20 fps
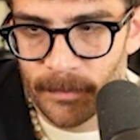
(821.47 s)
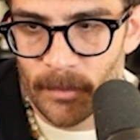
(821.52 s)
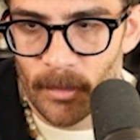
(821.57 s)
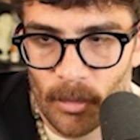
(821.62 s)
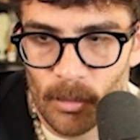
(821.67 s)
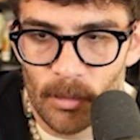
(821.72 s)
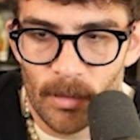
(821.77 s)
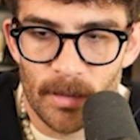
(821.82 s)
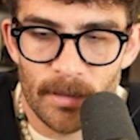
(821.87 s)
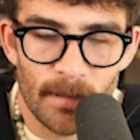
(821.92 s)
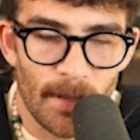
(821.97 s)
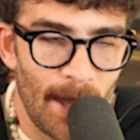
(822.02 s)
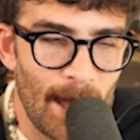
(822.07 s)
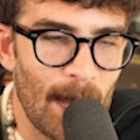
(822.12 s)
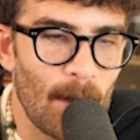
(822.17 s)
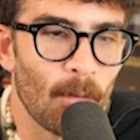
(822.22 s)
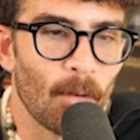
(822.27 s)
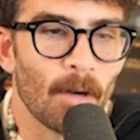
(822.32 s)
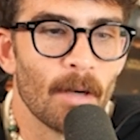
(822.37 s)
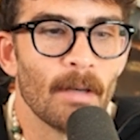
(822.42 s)
with
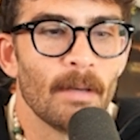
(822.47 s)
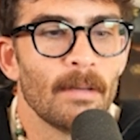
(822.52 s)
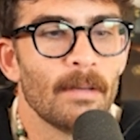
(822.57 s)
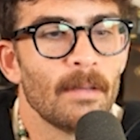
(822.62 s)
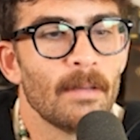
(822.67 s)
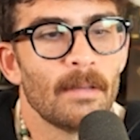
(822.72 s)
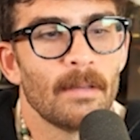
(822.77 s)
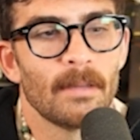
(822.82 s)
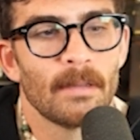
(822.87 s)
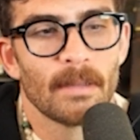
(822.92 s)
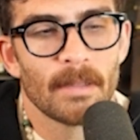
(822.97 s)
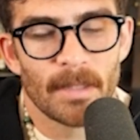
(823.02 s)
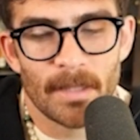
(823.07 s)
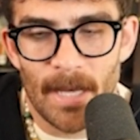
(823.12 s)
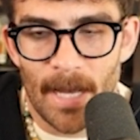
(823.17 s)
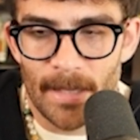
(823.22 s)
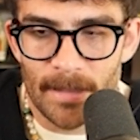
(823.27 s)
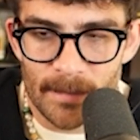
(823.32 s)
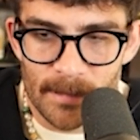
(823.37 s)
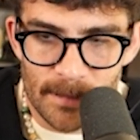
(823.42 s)
our
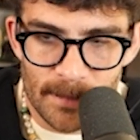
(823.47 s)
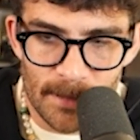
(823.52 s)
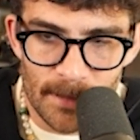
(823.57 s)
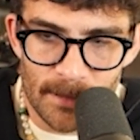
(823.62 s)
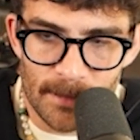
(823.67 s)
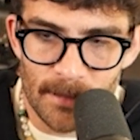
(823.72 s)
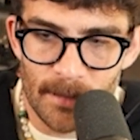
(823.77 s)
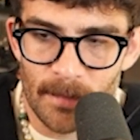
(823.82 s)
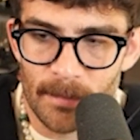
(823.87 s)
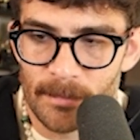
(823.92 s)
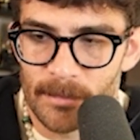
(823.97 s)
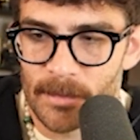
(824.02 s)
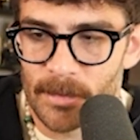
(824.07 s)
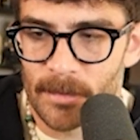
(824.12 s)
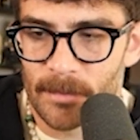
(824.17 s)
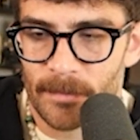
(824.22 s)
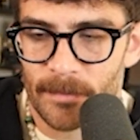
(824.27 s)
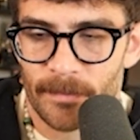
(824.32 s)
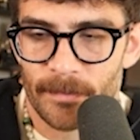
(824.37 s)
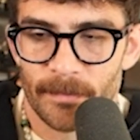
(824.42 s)
guidance
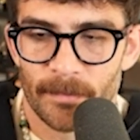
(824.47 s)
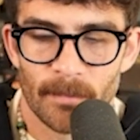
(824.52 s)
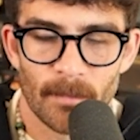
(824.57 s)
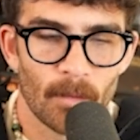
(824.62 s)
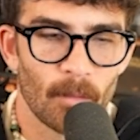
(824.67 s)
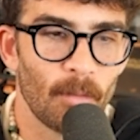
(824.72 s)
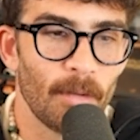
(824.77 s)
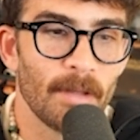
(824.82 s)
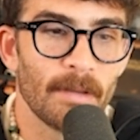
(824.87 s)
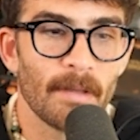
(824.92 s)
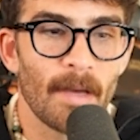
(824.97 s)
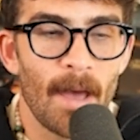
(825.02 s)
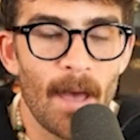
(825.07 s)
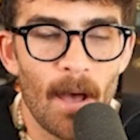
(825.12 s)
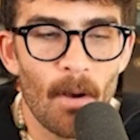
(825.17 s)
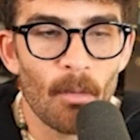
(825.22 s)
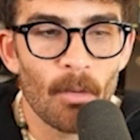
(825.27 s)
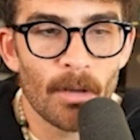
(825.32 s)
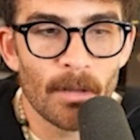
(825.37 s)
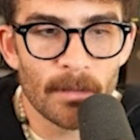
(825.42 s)
systems, with
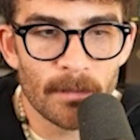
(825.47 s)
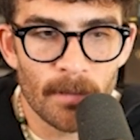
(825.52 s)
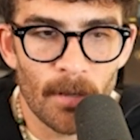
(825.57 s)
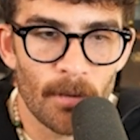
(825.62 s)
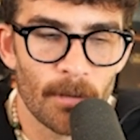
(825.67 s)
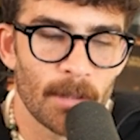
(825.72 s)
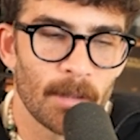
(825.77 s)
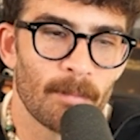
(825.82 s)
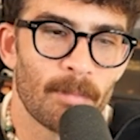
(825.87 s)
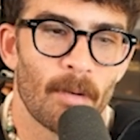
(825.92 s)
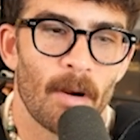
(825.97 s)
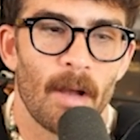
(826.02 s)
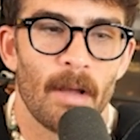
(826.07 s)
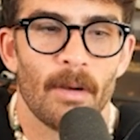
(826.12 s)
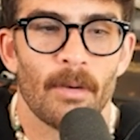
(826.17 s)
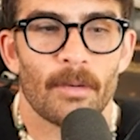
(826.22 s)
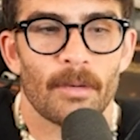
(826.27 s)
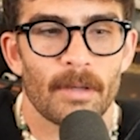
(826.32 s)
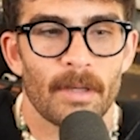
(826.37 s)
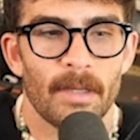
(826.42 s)
our target
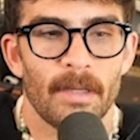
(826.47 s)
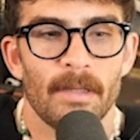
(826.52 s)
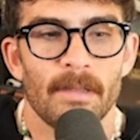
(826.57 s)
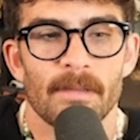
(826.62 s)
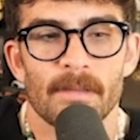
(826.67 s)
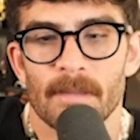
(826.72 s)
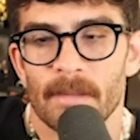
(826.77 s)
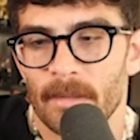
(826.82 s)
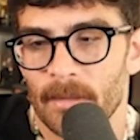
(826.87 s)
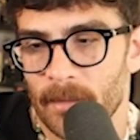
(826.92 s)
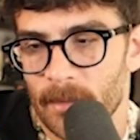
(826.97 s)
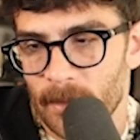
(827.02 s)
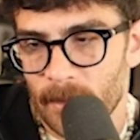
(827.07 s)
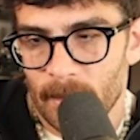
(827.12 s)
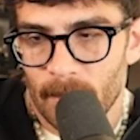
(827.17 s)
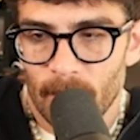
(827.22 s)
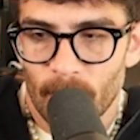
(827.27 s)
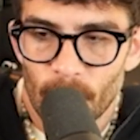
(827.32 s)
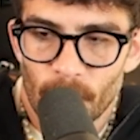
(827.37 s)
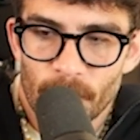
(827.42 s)
priorities,
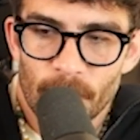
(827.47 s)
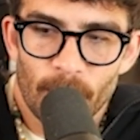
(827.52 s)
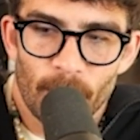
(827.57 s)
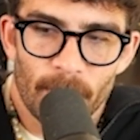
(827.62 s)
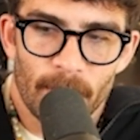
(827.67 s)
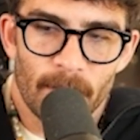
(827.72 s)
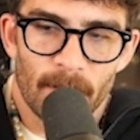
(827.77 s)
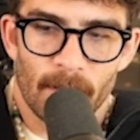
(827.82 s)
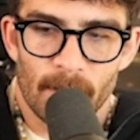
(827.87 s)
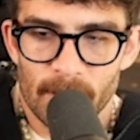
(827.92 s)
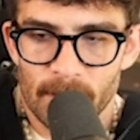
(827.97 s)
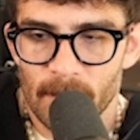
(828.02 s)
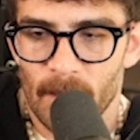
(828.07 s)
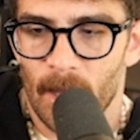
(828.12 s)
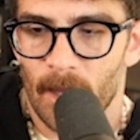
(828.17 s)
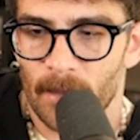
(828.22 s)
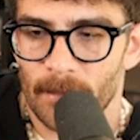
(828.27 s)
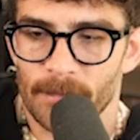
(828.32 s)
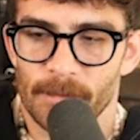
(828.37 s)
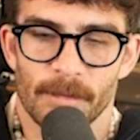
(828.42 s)
we're doing it
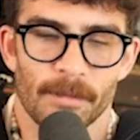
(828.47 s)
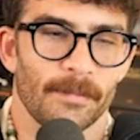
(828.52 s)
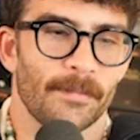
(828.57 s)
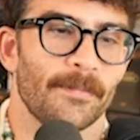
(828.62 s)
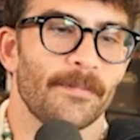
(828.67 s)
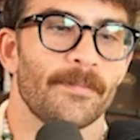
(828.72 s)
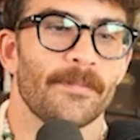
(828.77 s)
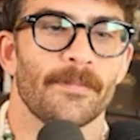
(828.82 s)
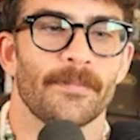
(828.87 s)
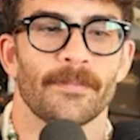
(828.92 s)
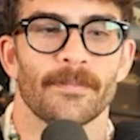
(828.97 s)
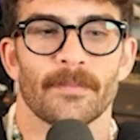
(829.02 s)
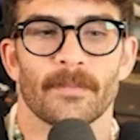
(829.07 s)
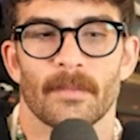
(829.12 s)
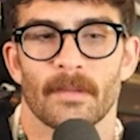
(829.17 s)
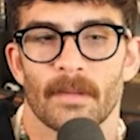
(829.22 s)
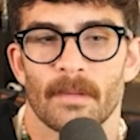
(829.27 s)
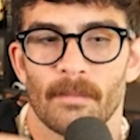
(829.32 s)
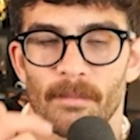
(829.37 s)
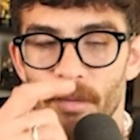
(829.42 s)
ourselves.
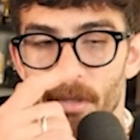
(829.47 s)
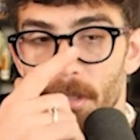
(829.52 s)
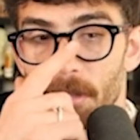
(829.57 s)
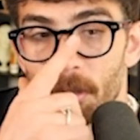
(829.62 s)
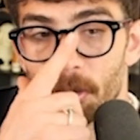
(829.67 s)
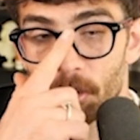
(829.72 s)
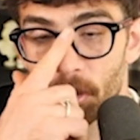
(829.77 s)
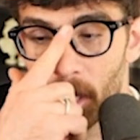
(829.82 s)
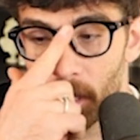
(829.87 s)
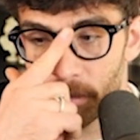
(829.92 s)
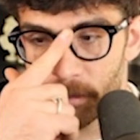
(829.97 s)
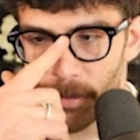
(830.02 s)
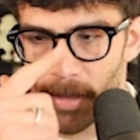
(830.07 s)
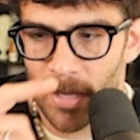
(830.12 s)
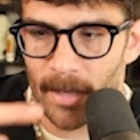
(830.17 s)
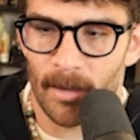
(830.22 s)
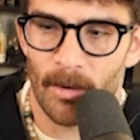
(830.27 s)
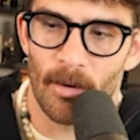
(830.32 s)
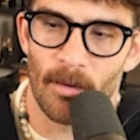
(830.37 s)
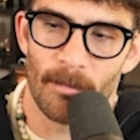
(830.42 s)
Bringing the jobs
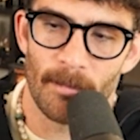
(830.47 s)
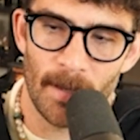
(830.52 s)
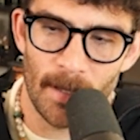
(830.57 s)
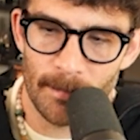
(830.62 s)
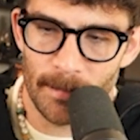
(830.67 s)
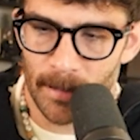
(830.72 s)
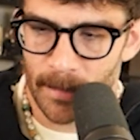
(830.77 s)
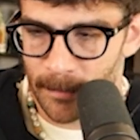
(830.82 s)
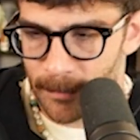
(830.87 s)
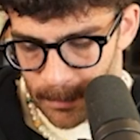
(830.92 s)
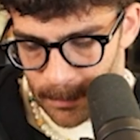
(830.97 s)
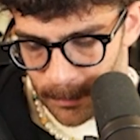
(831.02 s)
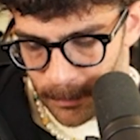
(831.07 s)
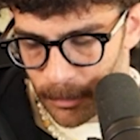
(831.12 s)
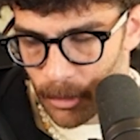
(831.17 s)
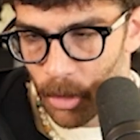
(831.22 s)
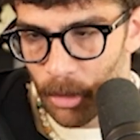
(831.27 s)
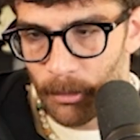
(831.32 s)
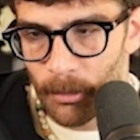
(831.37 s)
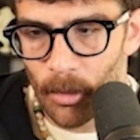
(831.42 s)
back home, baby.
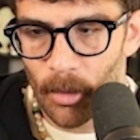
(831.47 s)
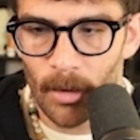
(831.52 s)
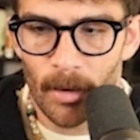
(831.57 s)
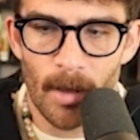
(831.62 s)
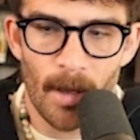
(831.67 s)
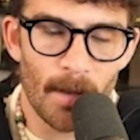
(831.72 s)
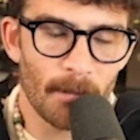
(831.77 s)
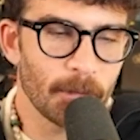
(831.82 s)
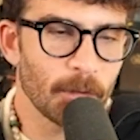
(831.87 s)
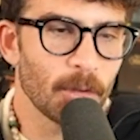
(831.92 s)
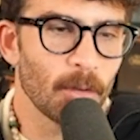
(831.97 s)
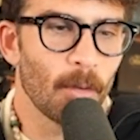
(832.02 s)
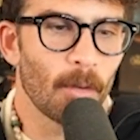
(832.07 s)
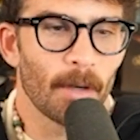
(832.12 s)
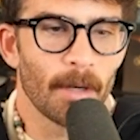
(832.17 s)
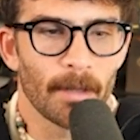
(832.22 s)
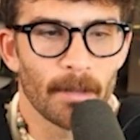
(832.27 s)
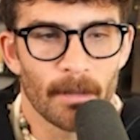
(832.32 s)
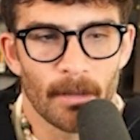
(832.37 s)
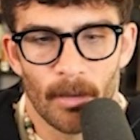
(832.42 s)
No more
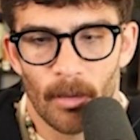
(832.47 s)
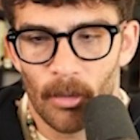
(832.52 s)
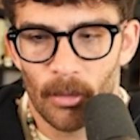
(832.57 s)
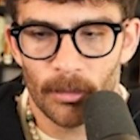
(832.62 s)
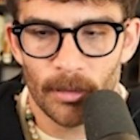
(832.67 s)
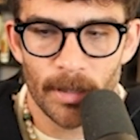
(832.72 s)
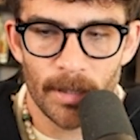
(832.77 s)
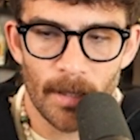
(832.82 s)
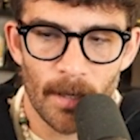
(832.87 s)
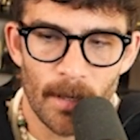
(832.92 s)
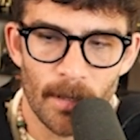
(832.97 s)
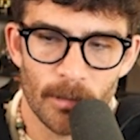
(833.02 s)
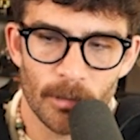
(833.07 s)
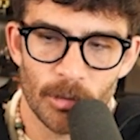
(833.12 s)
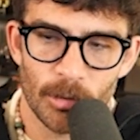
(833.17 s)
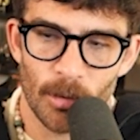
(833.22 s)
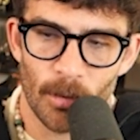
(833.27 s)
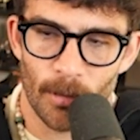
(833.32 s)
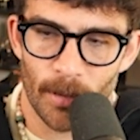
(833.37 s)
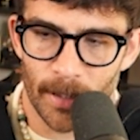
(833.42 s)
offshoring, only
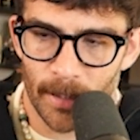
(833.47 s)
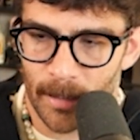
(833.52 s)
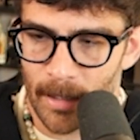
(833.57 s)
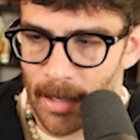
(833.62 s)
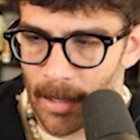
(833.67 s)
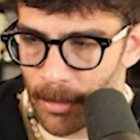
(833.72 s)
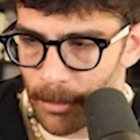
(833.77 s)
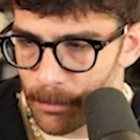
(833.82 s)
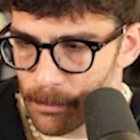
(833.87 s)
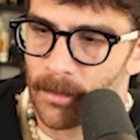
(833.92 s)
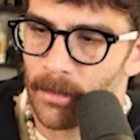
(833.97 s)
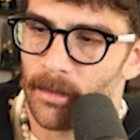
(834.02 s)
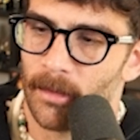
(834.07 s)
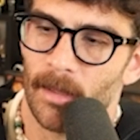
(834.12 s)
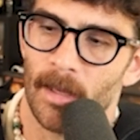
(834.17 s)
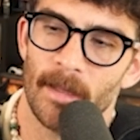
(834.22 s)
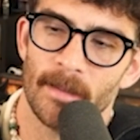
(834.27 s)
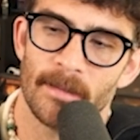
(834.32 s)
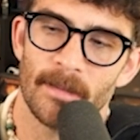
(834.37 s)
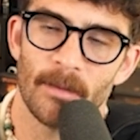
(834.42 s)
onshoring now.
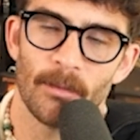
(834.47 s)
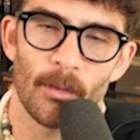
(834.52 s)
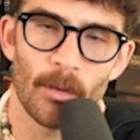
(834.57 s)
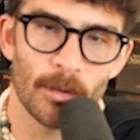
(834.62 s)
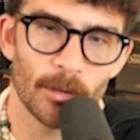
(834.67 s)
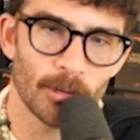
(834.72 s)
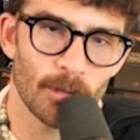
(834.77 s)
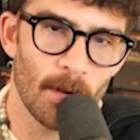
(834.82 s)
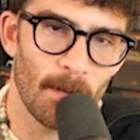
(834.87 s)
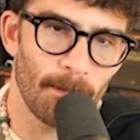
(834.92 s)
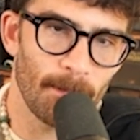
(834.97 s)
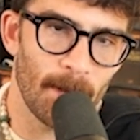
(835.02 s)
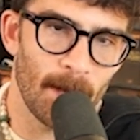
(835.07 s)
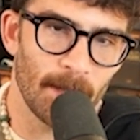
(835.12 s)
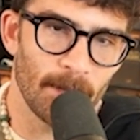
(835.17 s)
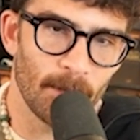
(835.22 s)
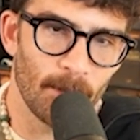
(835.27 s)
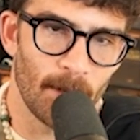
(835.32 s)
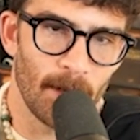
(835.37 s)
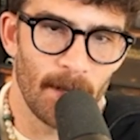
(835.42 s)
Anti-war Trump,
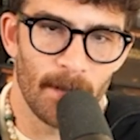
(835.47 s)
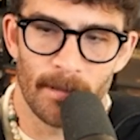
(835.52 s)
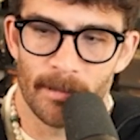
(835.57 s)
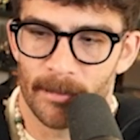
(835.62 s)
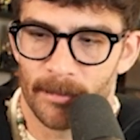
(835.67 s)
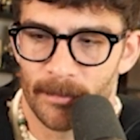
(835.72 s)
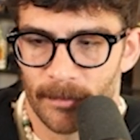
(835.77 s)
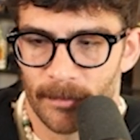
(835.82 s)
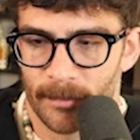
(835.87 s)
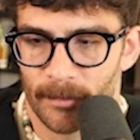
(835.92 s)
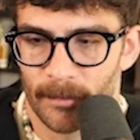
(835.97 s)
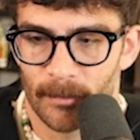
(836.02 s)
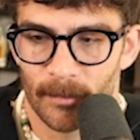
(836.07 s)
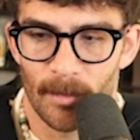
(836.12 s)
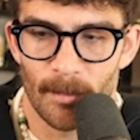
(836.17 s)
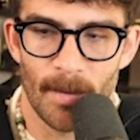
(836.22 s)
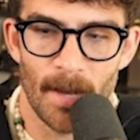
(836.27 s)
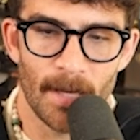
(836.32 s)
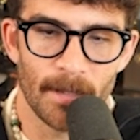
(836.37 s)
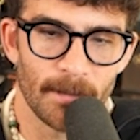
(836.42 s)
by the way.
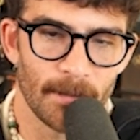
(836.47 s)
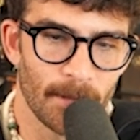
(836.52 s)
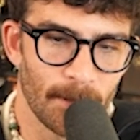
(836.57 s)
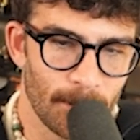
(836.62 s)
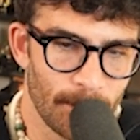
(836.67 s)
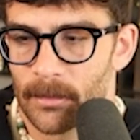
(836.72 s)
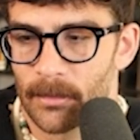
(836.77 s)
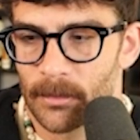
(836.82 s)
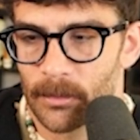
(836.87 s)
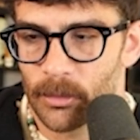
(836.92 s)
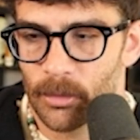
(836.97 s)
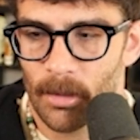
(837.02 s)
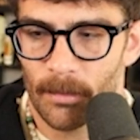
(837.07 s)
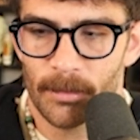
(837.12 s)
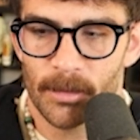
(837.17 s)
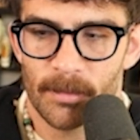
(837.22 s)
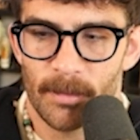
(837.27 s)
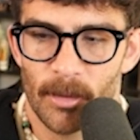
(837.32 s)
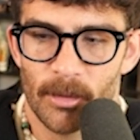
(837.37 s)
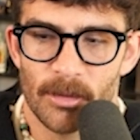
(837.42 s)
Reminder, Trump
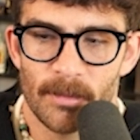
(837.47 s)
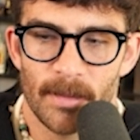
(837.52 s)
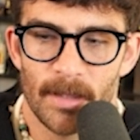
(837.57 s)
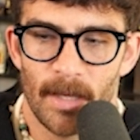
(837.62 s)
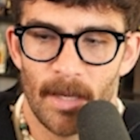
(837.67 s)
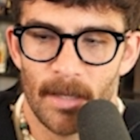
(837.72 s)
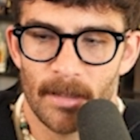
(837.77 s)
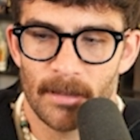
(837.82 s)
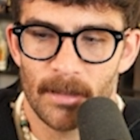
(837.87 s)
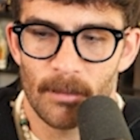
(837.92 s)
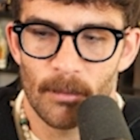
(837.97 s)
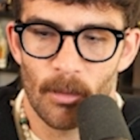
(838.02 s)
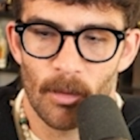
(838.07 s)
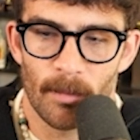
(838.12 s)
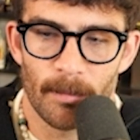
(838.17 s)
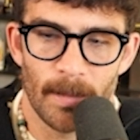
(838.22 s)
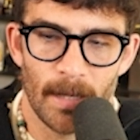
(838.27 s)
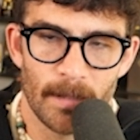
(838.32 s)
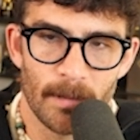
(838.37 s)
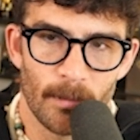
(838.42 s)
is supposed to be anti-war, by the